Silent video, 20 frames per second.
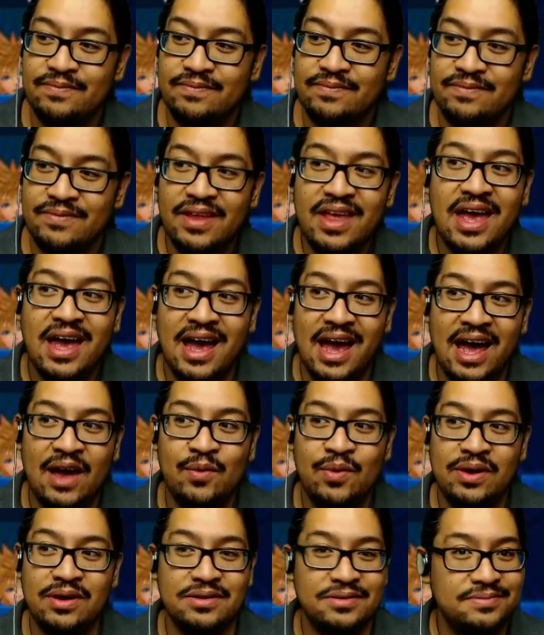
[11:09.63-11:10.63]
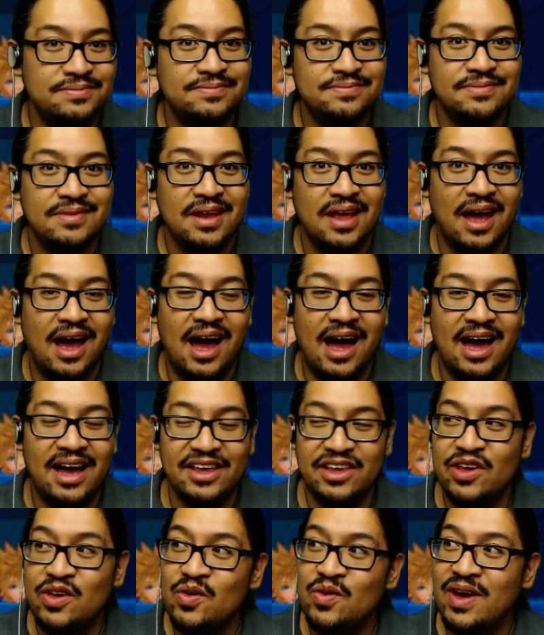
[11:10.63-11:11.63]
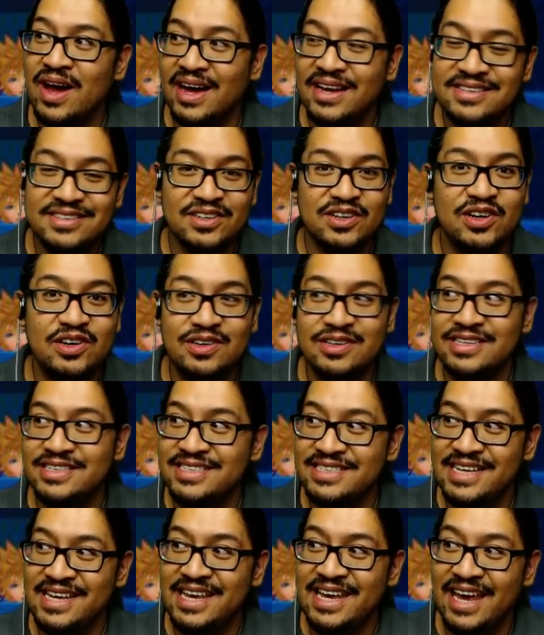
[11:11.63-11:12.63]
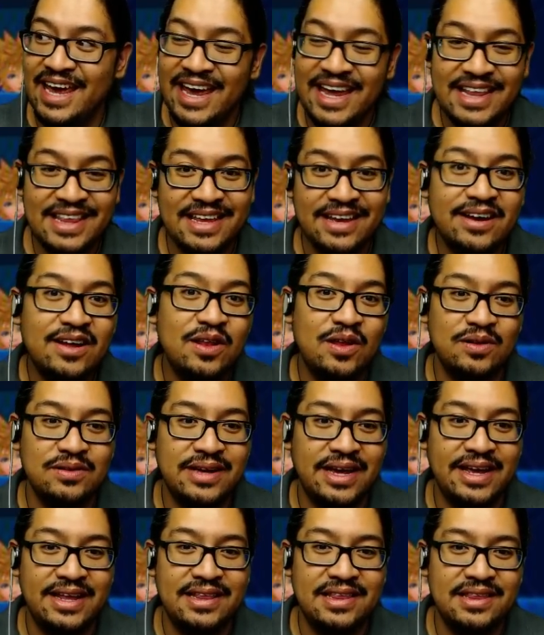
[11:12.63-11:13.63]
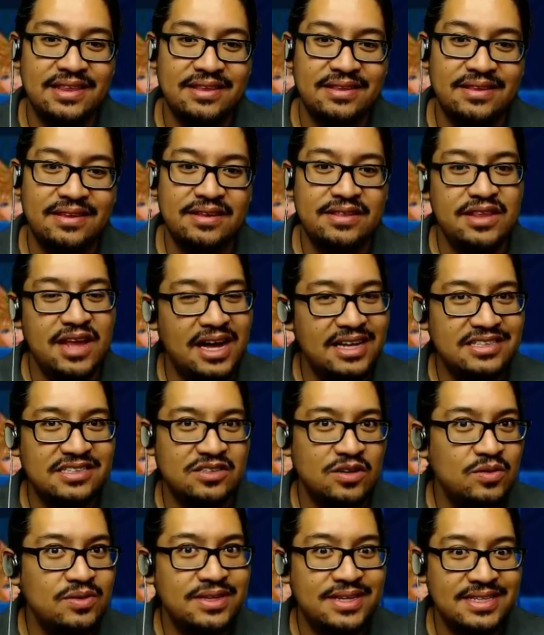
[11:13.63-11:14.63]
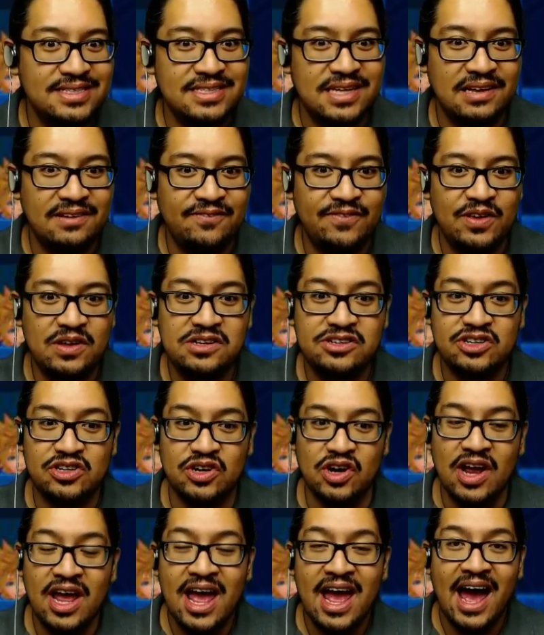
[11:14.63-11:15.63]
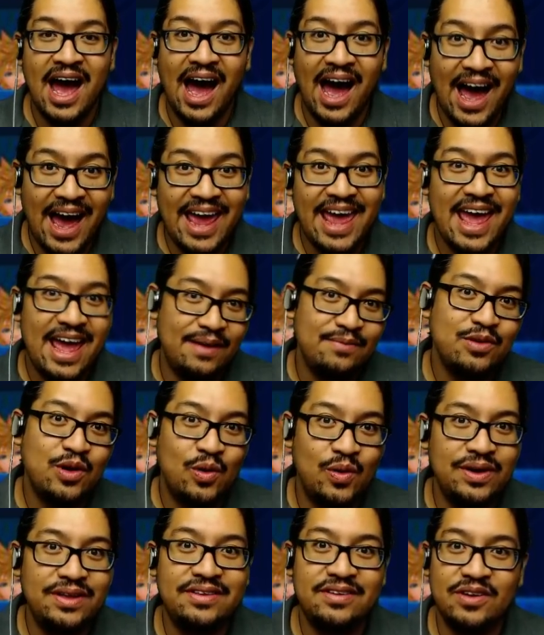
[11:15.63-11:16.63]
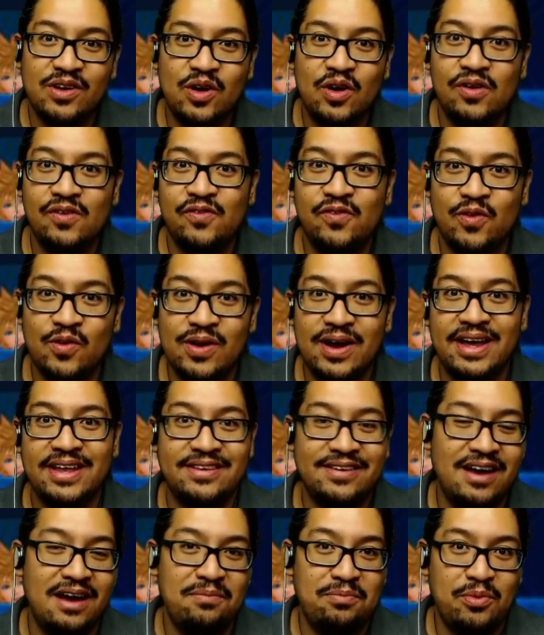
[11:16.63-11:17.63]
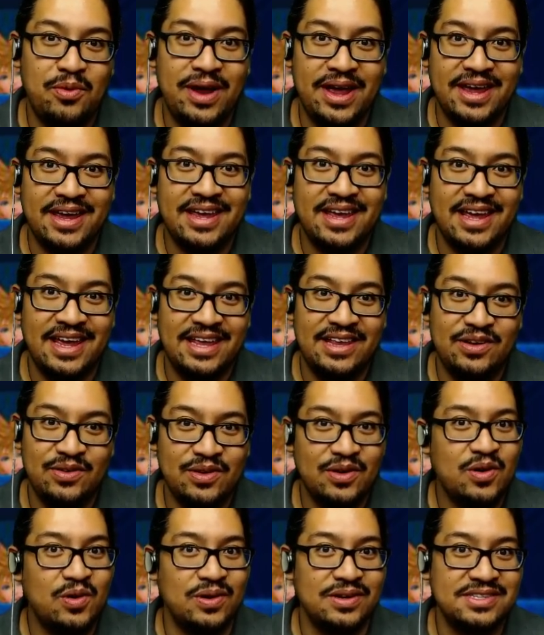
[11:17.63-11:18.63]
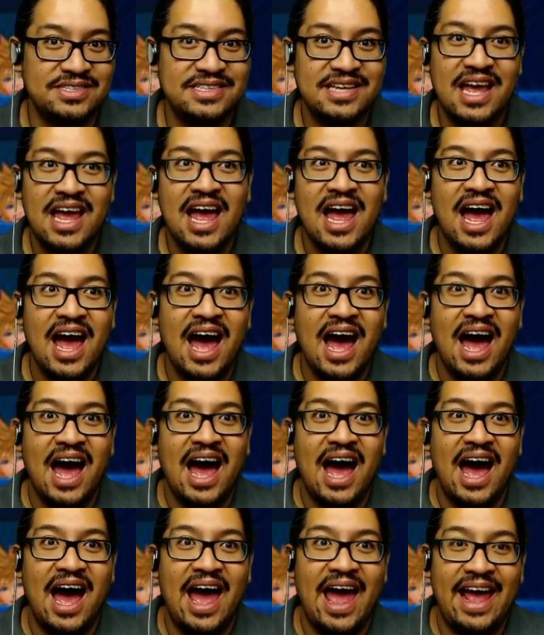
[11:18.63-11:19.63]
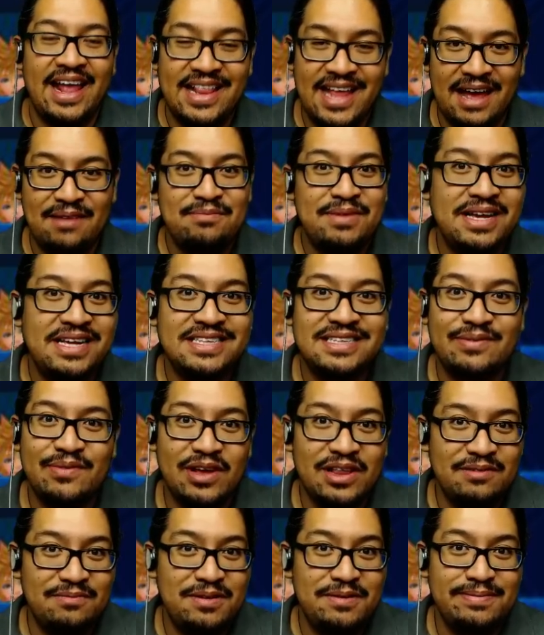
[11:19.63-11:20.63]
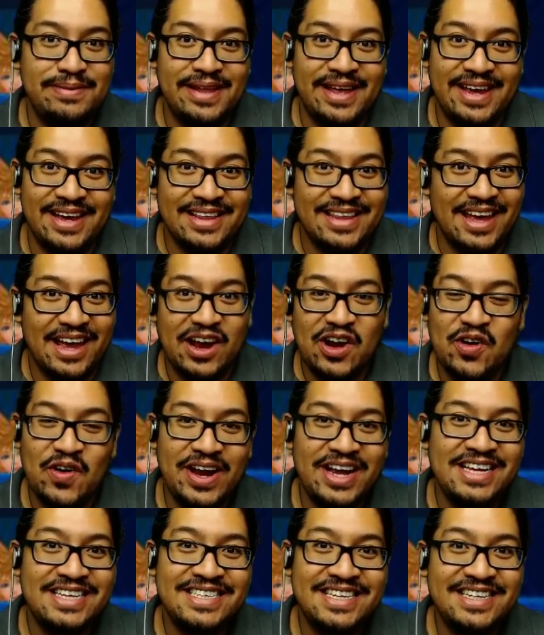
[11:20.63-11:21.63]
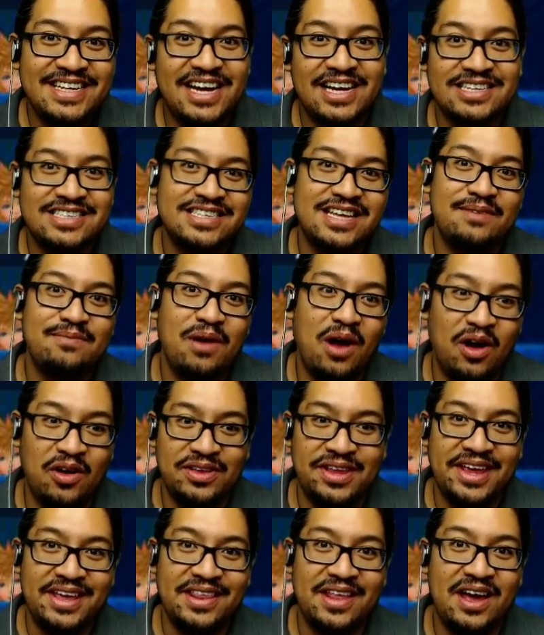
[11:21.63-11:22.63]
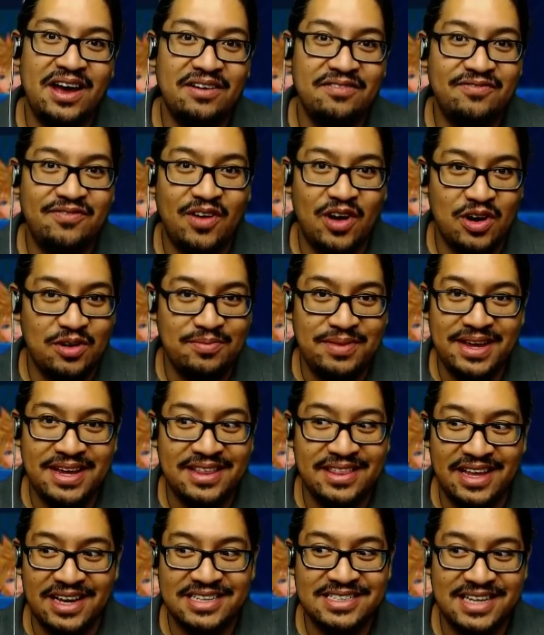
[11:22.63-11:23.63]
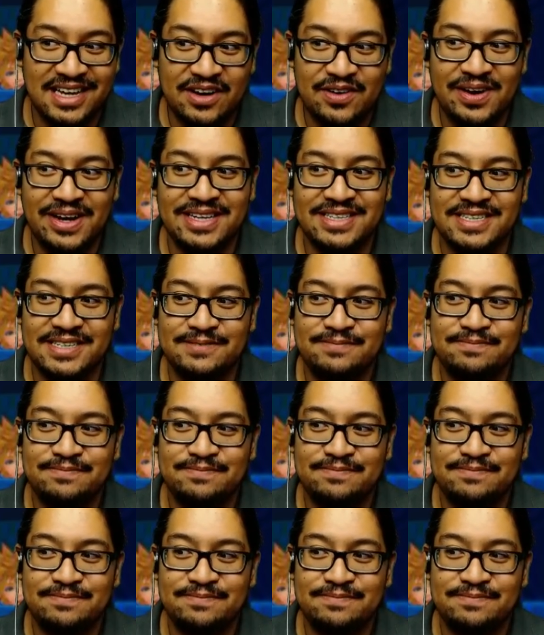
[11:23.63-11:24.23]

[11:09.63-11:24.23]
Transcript: Yeah, I will. Uh, you guys are going to see in the clo- in the not so distant future, I am going to go for a top rank in unicorns. And that means I'm going to be playing like crazy nonstop all day long, farming Lux like crazy.